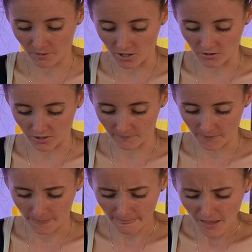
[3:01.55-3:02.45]
spoke.
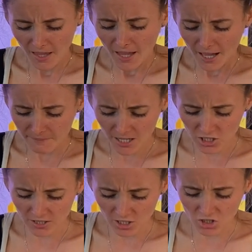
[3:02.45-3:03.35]

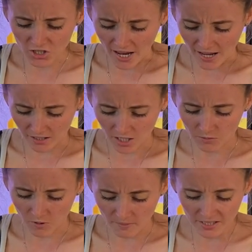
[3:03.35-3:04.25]
Imagine that Jack
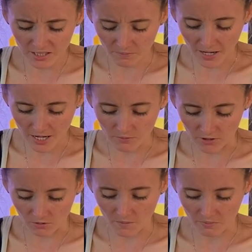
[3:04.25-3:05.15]
had promised to play with
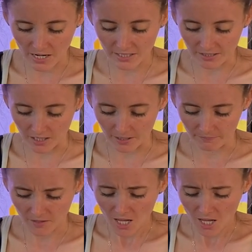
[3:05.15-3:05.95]
you at break time,